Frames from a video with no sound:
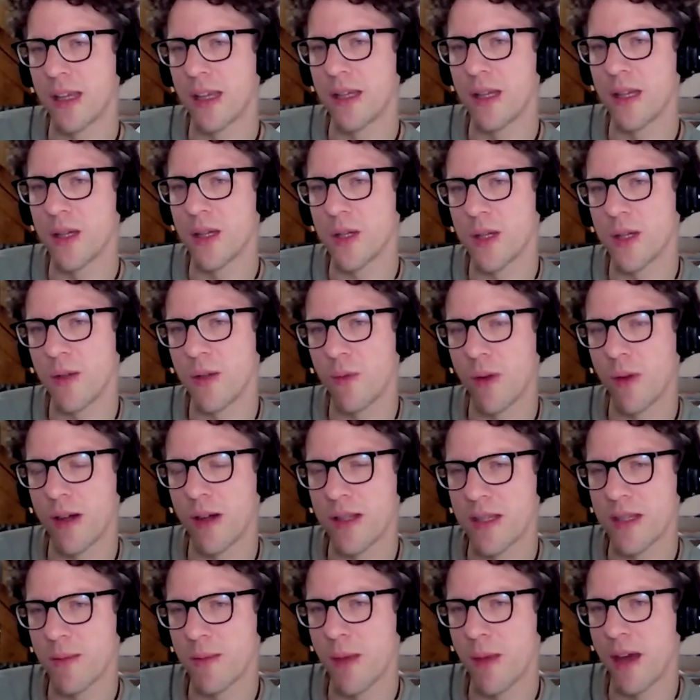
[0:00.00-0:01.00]
condition where
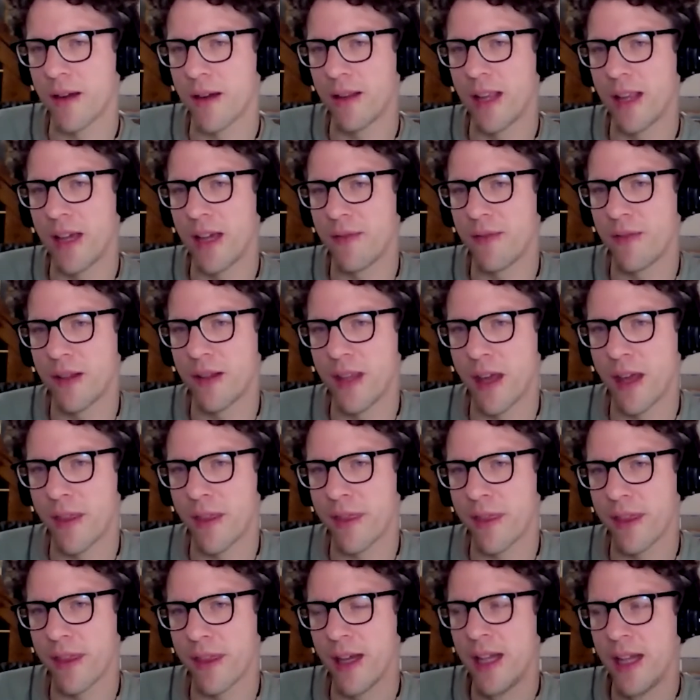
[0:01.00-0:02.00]
it's a matter of life or
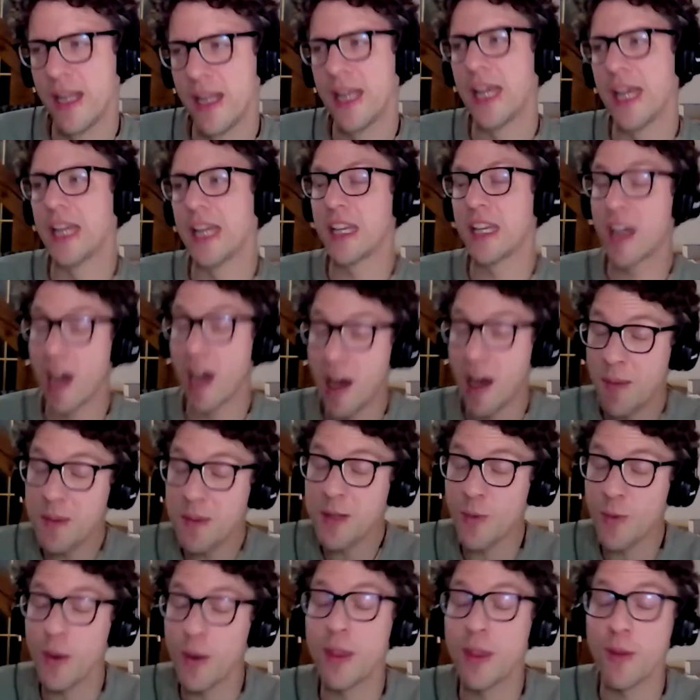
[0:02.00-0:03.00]
death. It
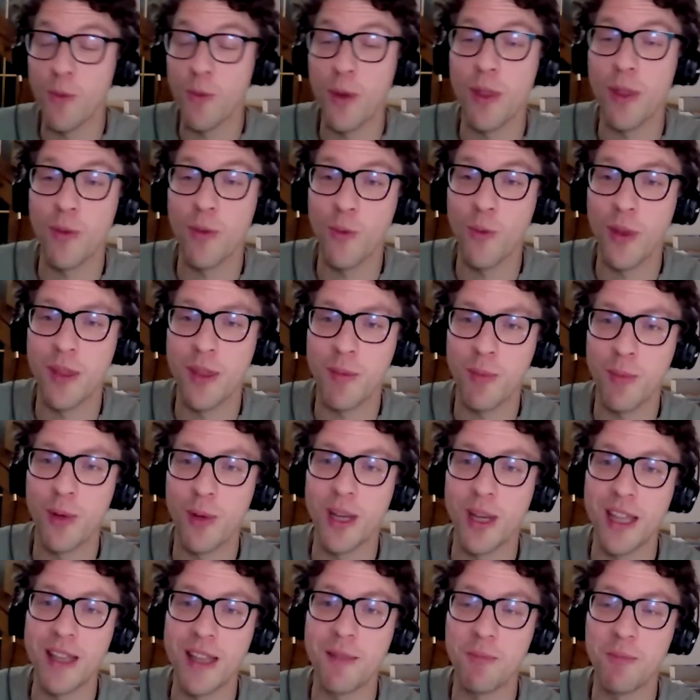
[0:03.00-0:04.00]
comes with a
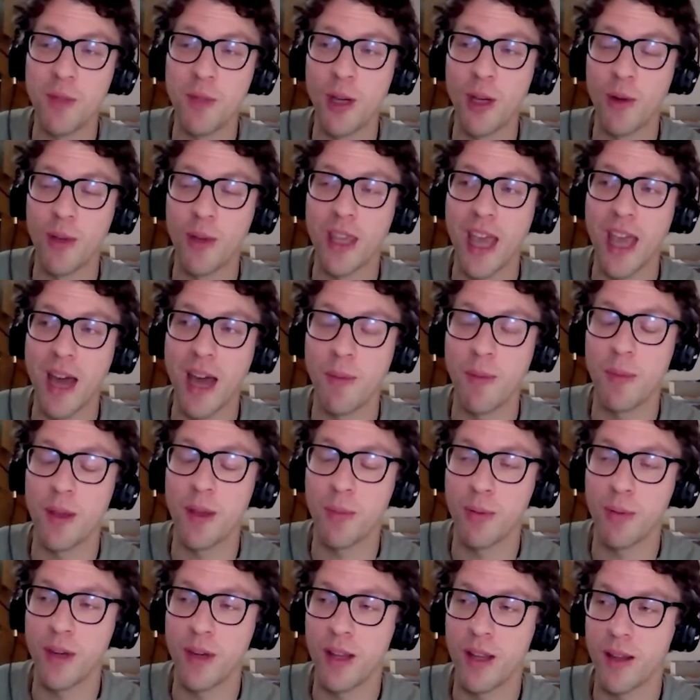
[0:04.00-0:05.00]
pretty, it can be a
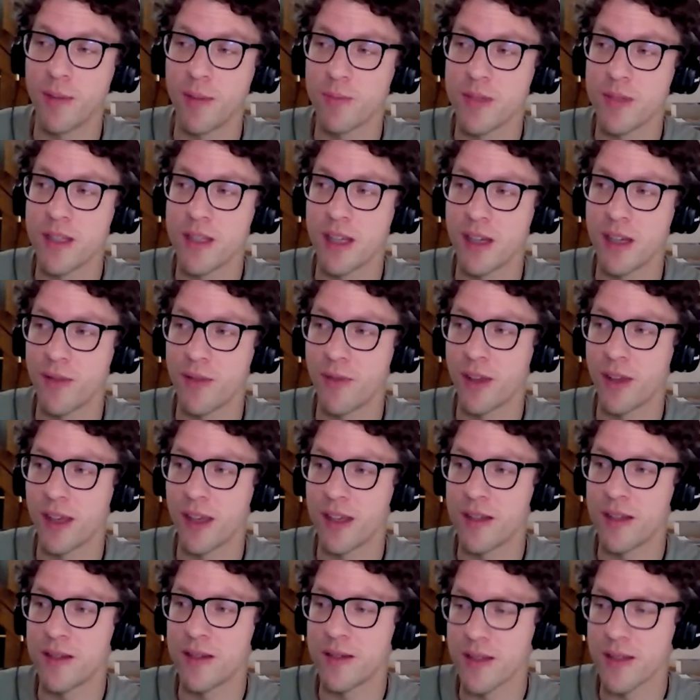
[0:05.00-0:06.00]
pretty
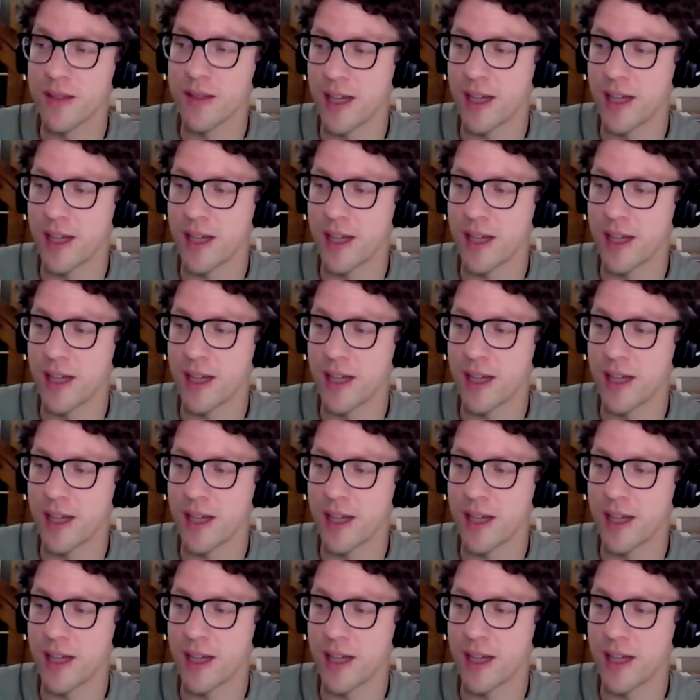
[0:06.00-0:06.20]
significant